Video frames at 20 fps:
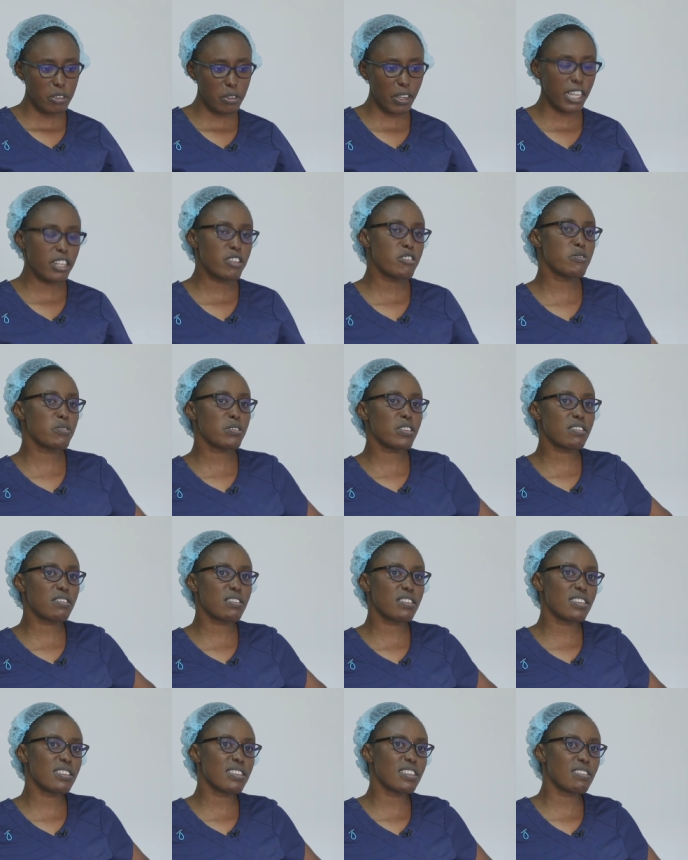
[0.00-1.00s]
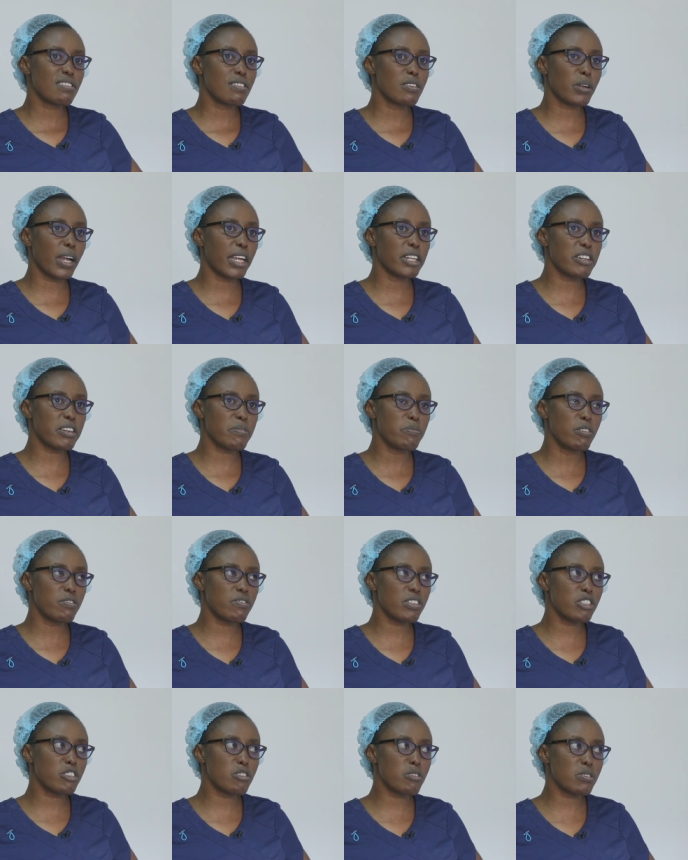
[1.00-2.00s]
You can
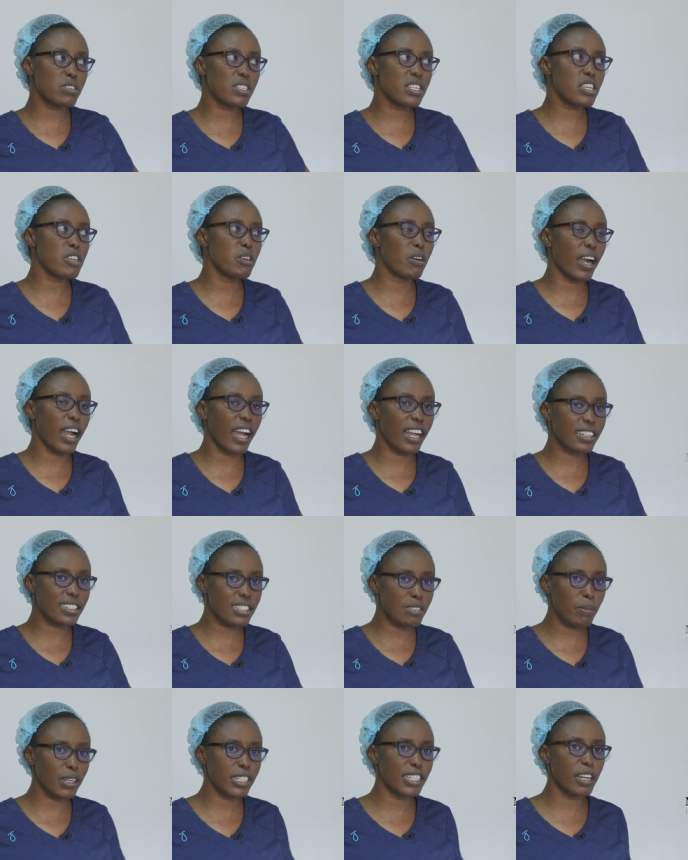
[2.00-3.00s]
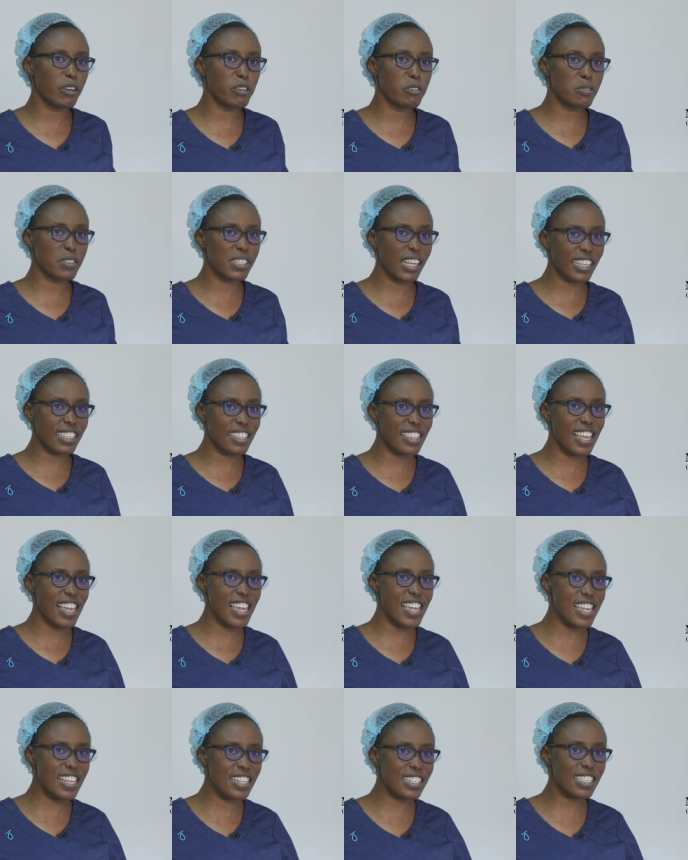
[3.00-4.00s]
remove it using your hands, but now you touch the
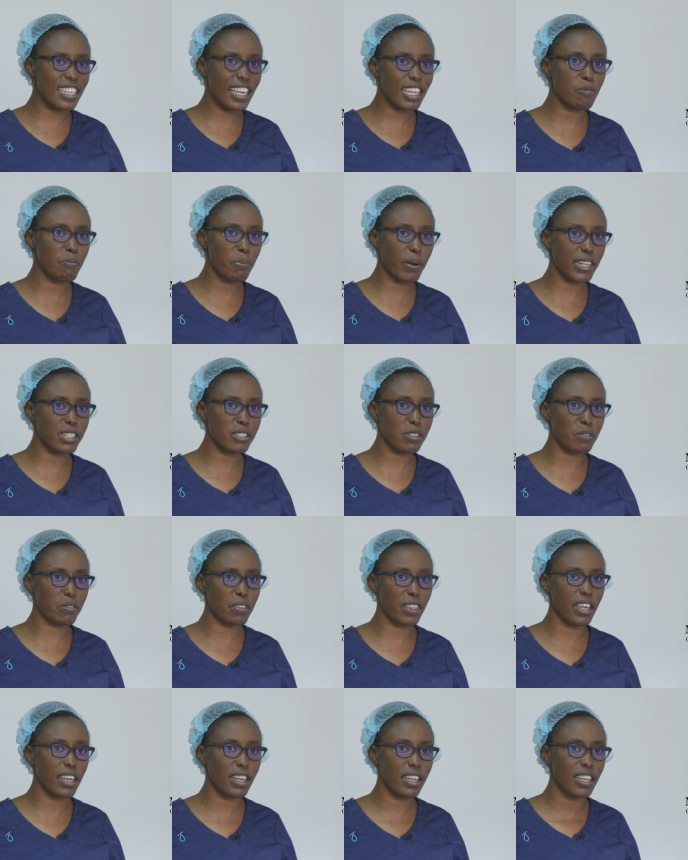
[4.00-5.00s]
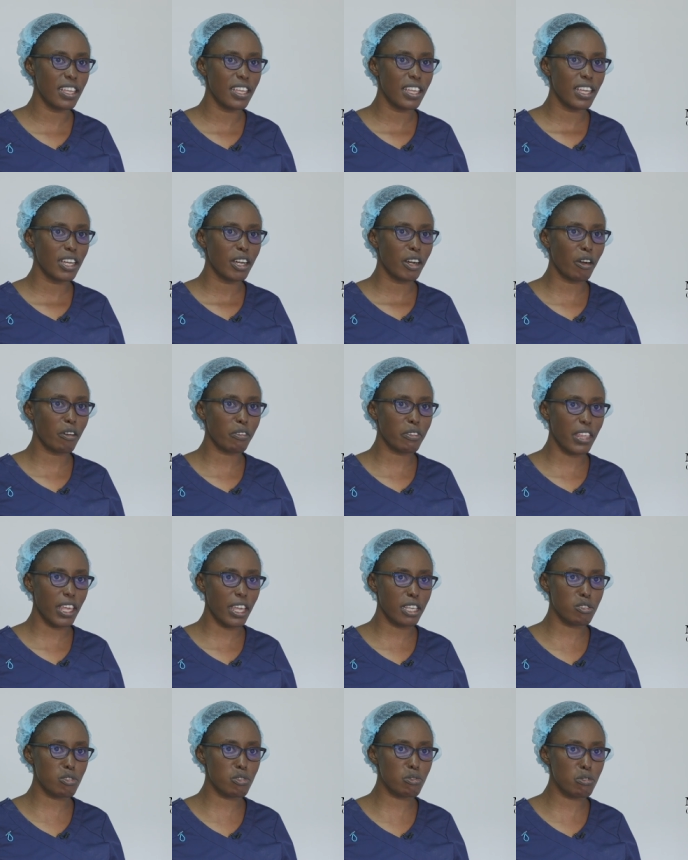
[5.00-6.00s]
inside part of
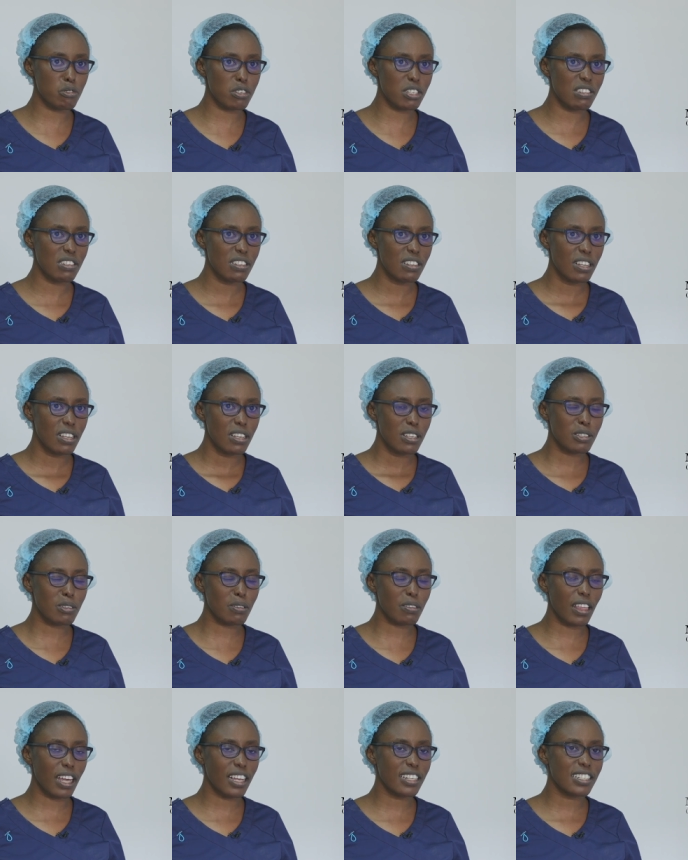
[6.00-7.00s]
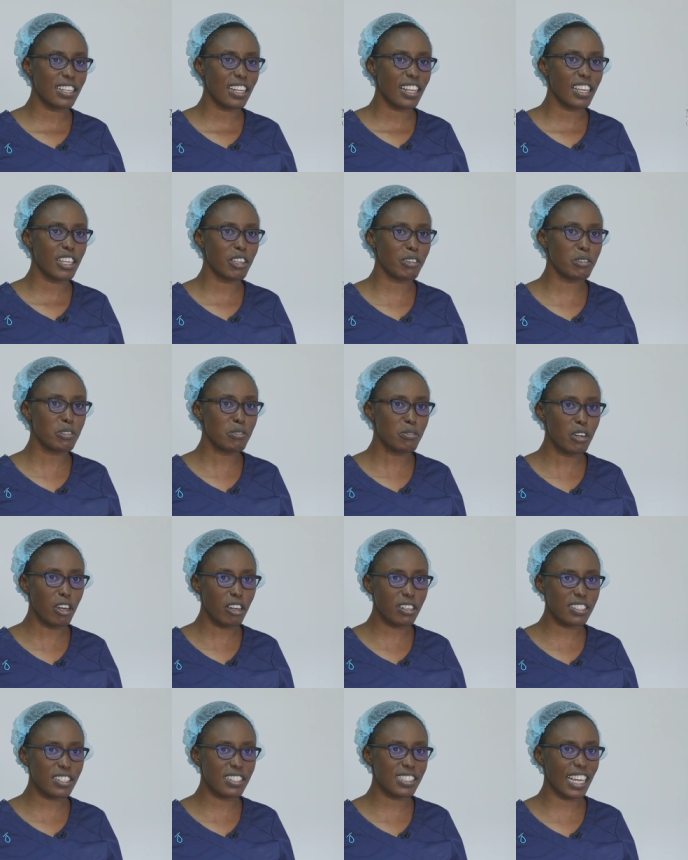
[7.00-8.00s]
the suit so that you do
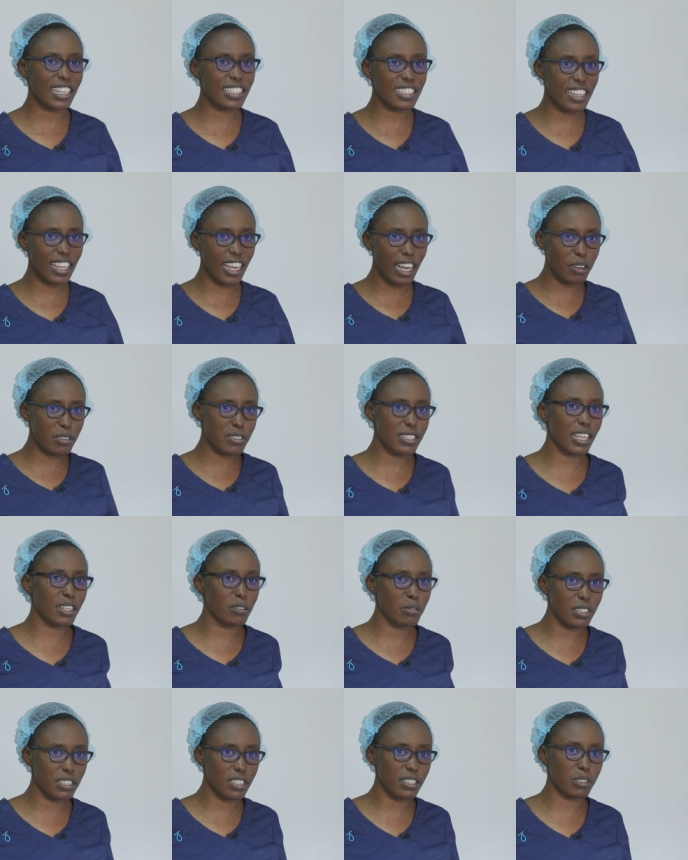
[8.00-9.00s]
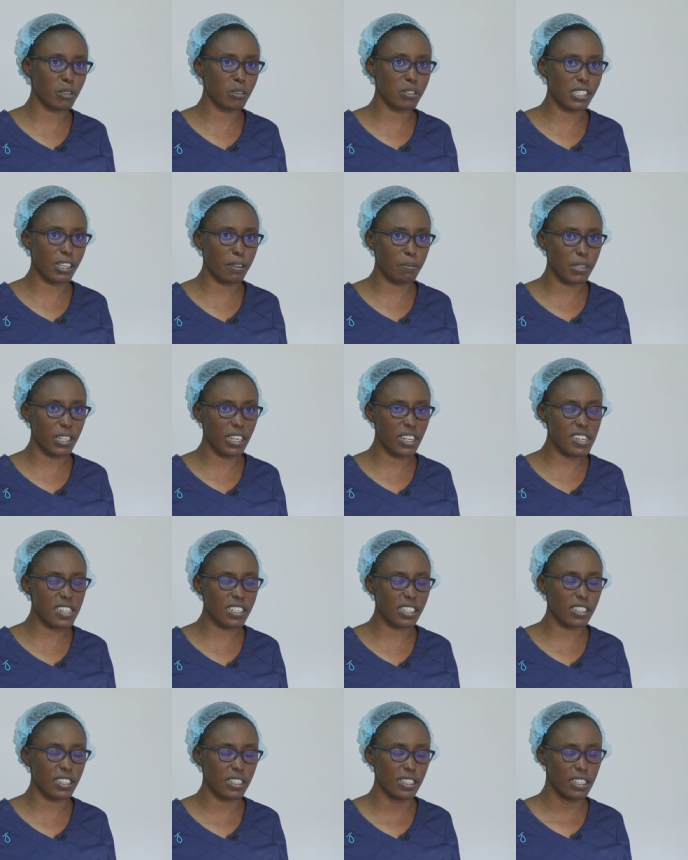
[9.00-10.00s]
not touch the outside, which is
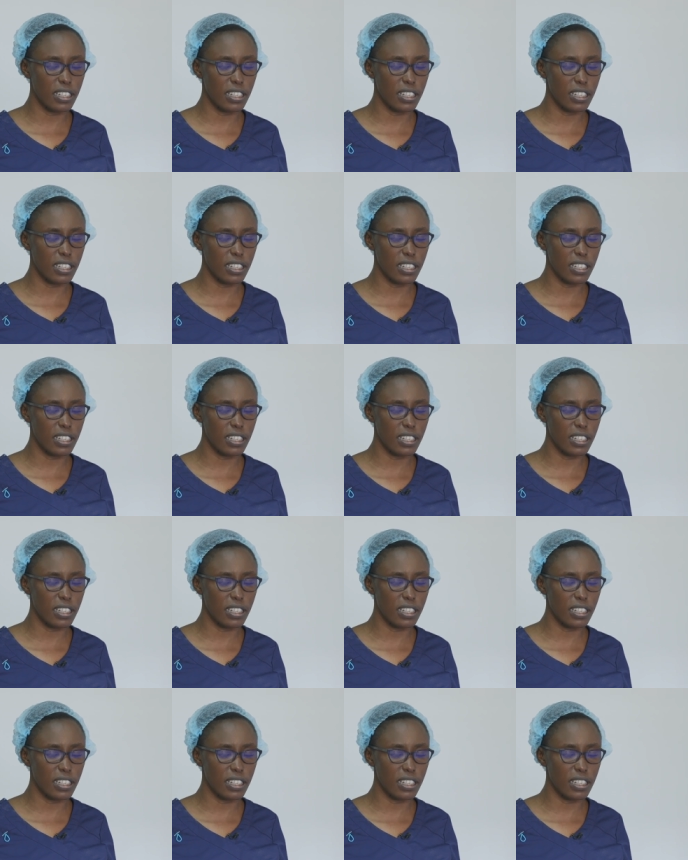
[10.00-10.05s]
contaminated.